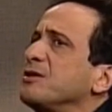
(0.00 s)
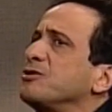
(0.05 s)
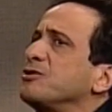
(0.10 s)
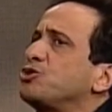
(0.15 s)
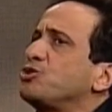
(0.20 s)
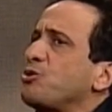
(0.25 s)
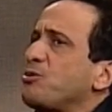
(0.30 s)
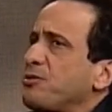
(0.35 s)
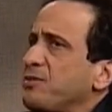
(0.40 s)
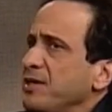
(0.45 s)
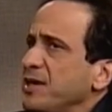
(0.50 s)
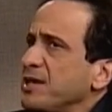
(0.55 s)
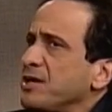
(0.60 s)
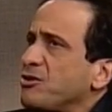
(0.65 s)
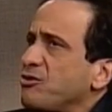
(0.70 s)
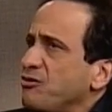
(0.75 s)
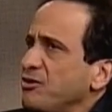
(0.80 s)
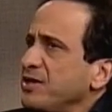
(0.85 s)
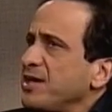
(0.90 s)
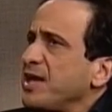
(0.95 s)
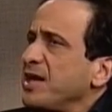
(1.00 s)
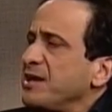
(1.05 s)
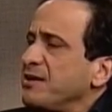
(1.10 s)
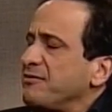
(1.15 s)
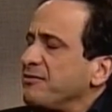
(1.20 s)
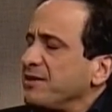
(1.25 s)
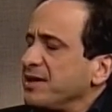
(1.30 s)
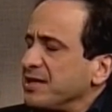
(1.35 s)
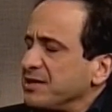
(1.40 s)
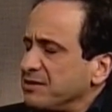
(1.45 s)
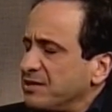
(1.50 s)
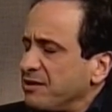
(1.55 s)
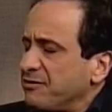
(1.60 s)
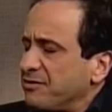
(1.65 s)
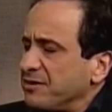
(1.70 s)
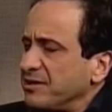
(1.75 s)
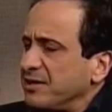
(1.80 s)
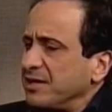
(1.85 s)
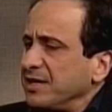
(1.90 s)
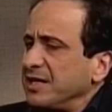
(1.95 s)
to think creatively and
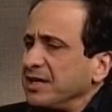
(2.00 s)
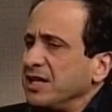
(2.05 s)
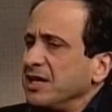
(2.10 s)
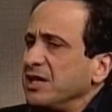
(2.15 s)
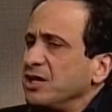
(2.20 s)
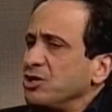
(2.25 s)
differently.